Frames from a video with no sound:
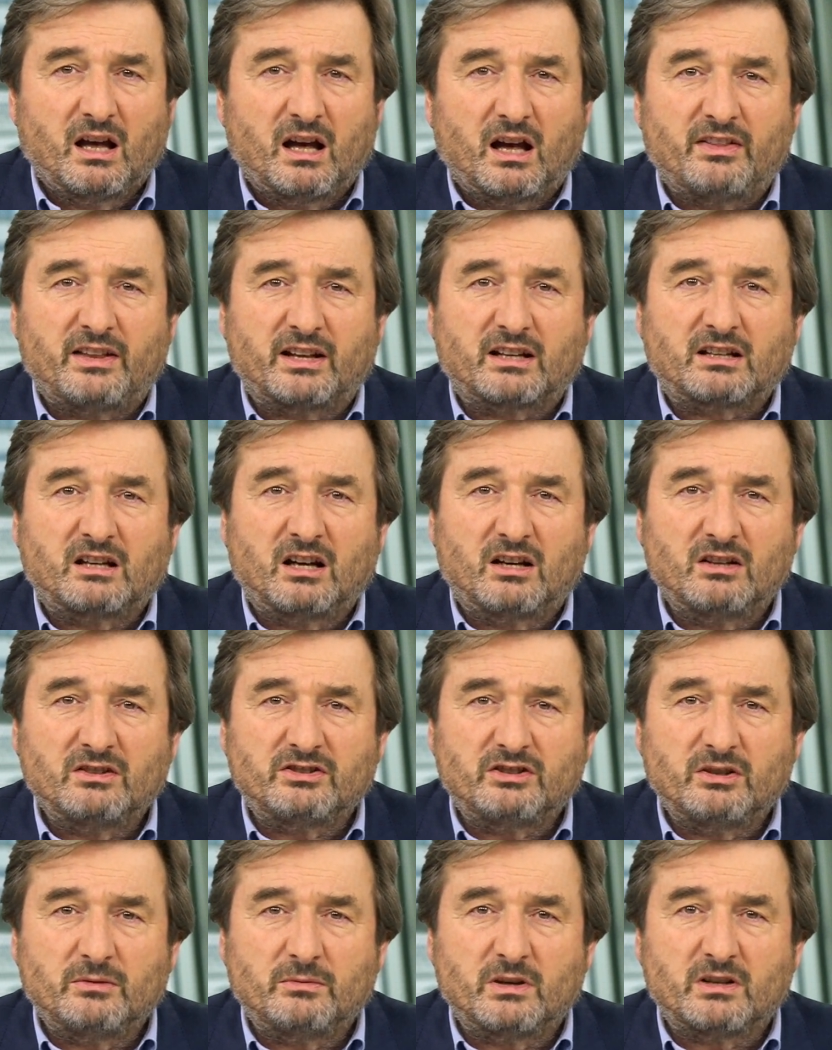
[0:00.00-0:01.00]
and that
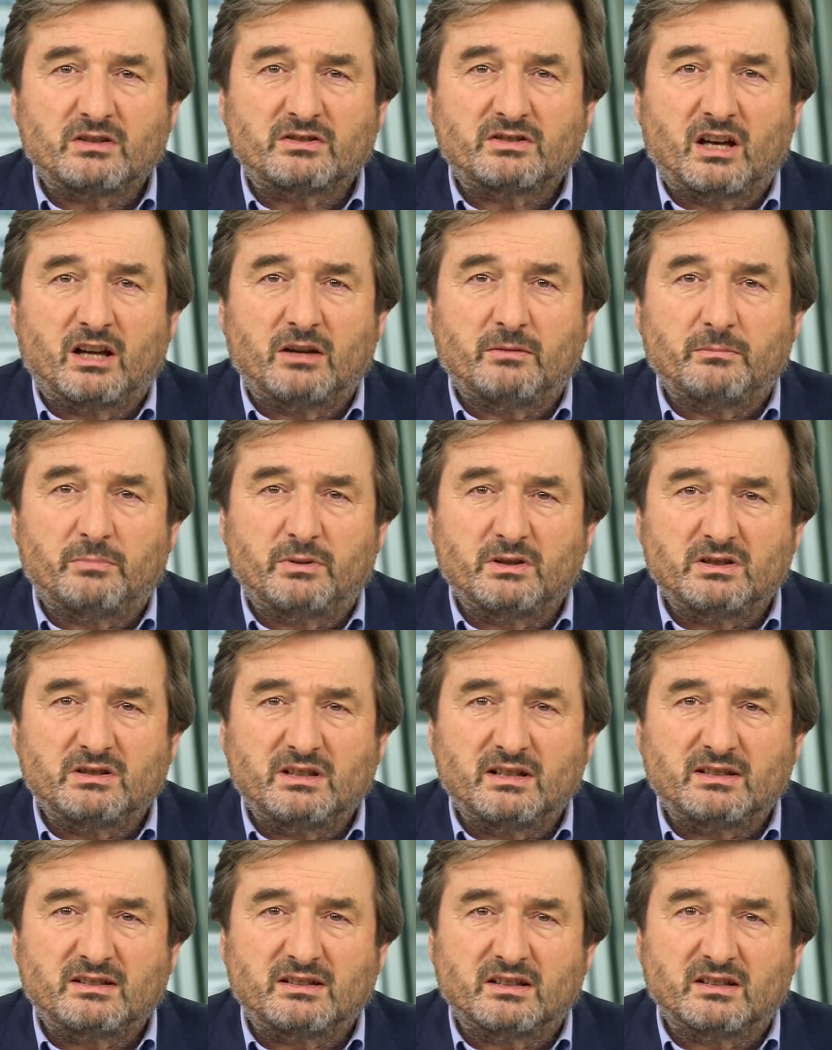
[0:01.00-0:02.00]
consumers and
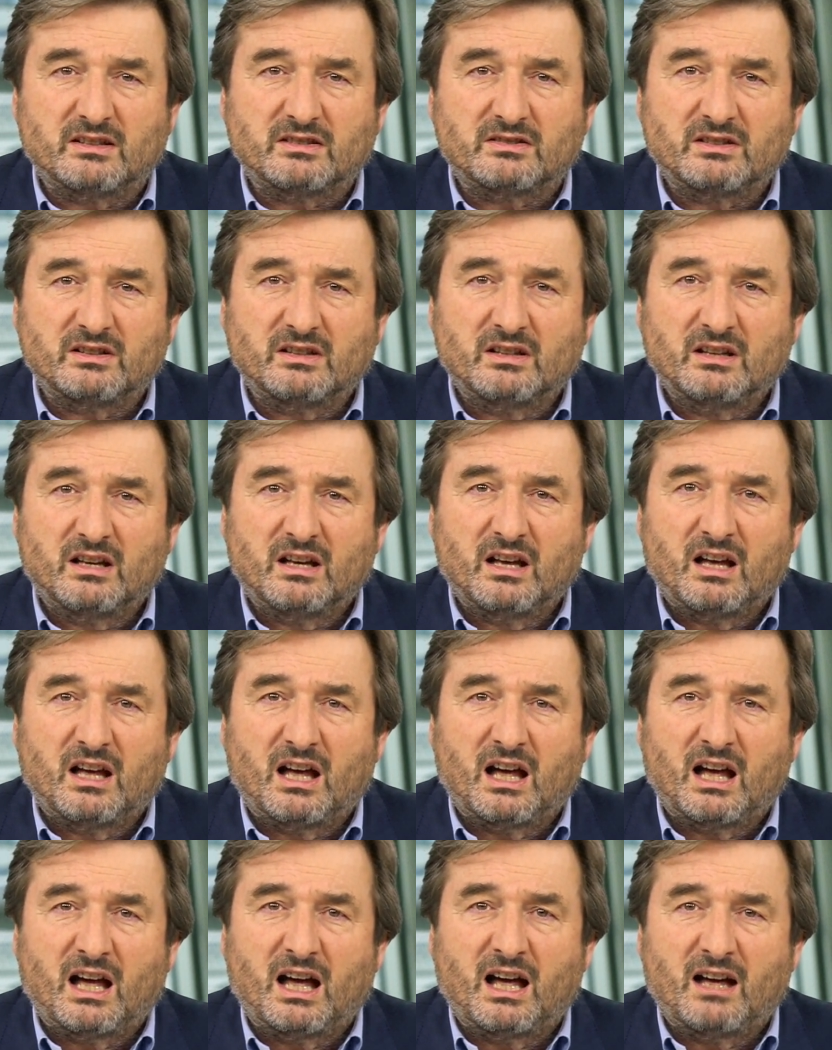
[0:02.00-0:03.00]
businesses
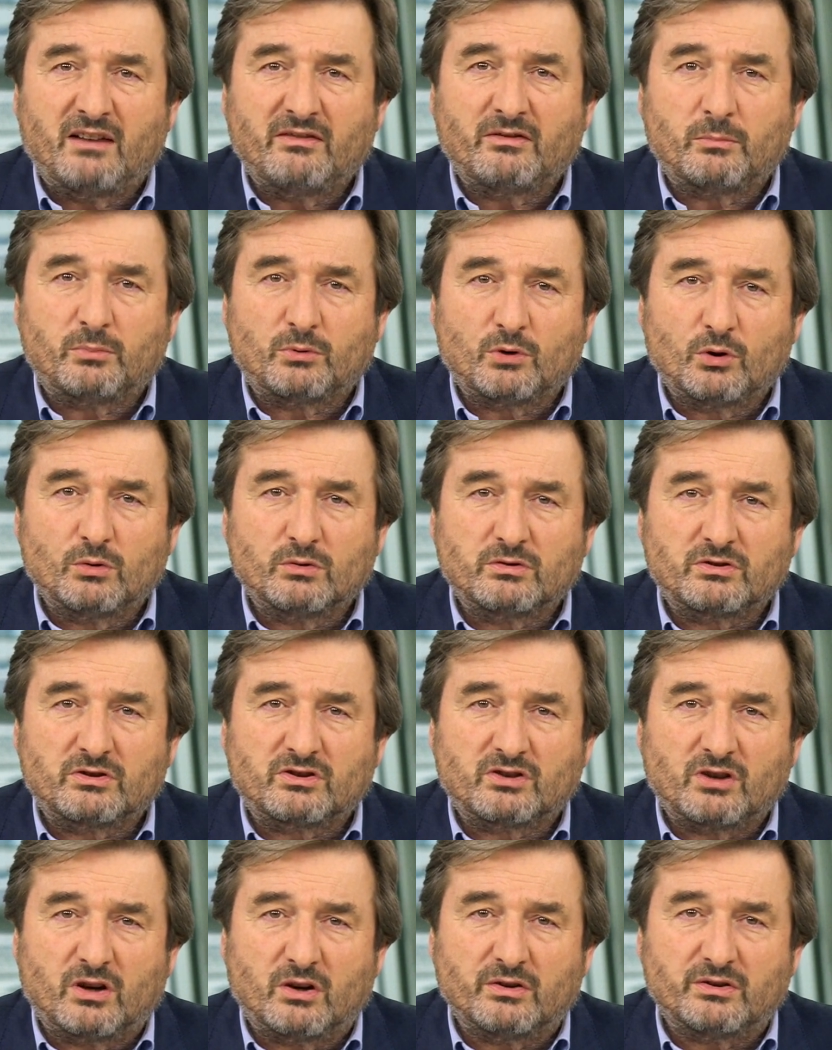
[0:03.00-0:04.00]
have a broad
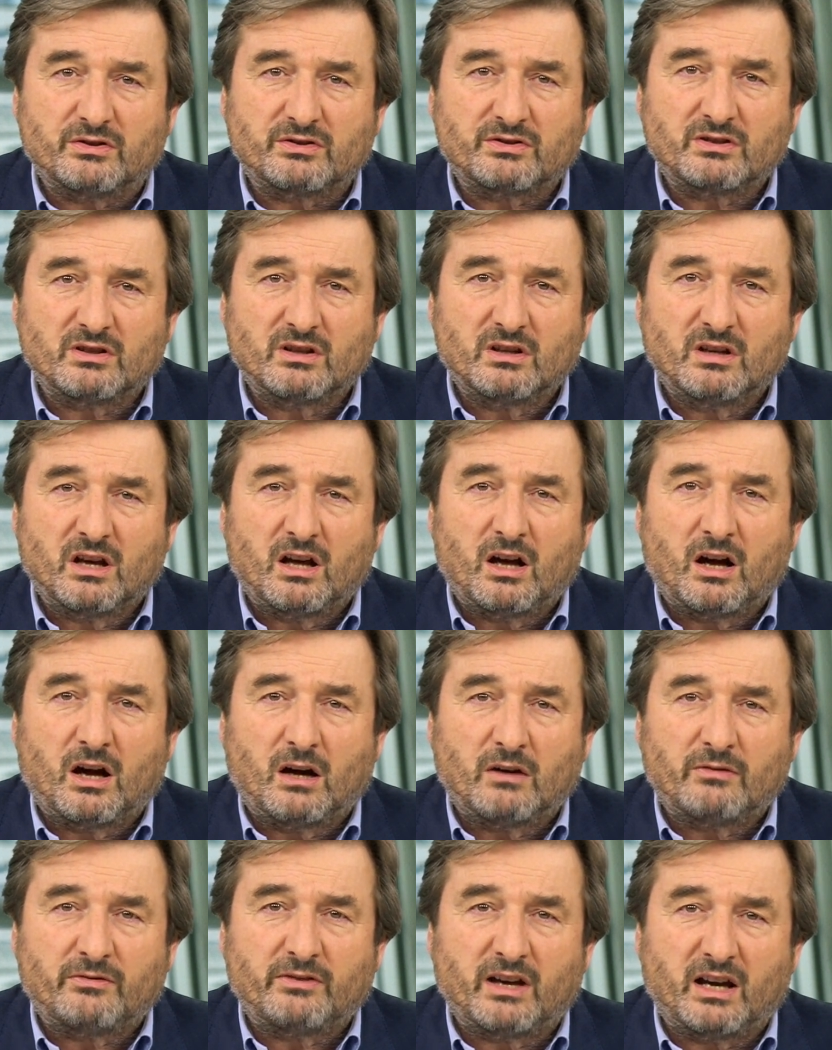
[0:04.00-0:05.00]
choice
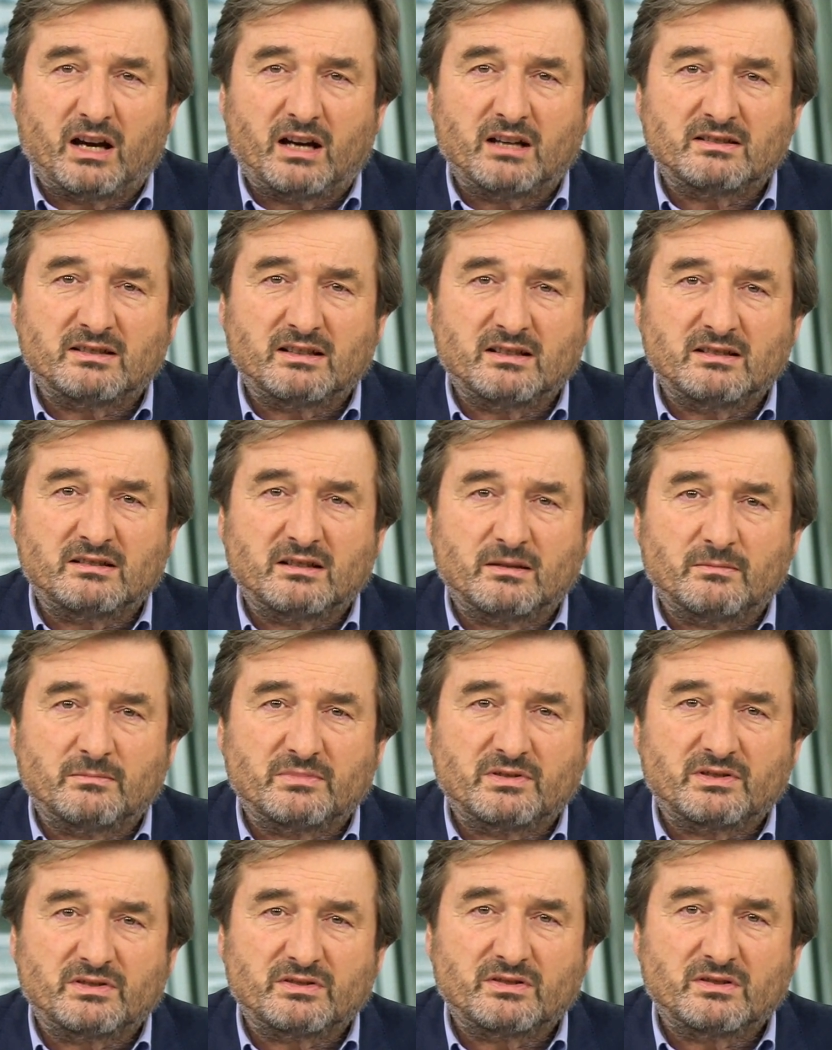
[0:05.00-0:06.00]
of AI
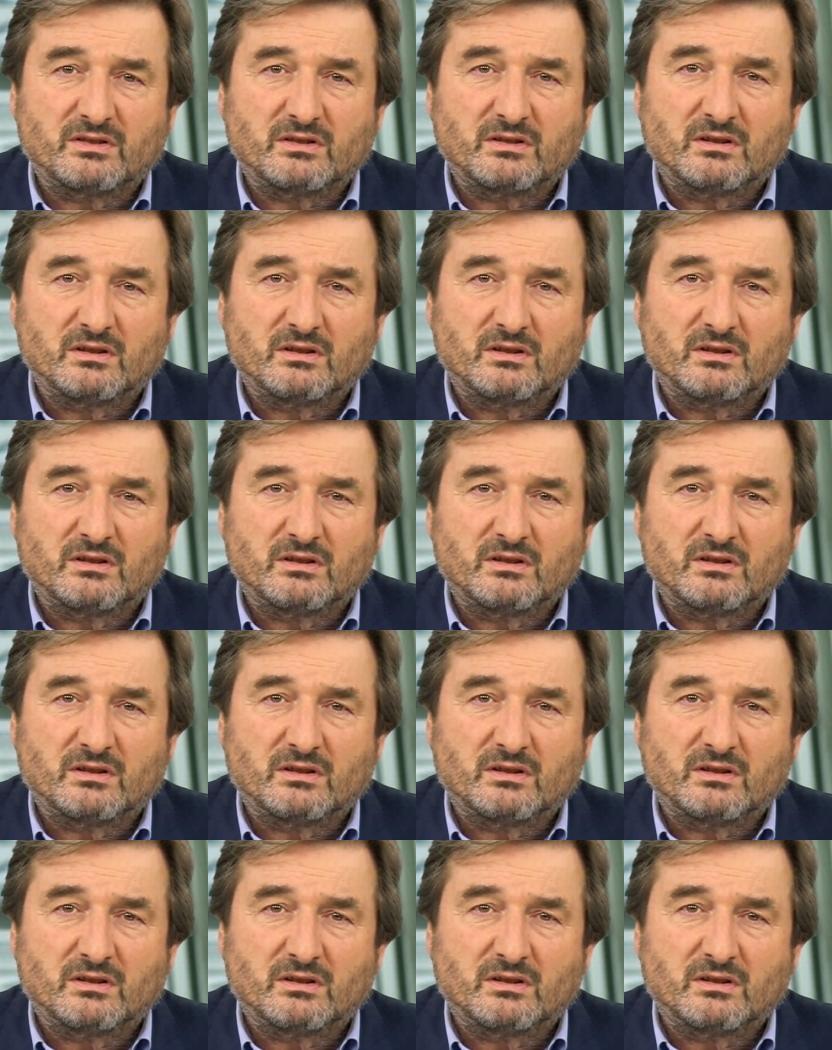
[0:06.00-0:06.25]
systems.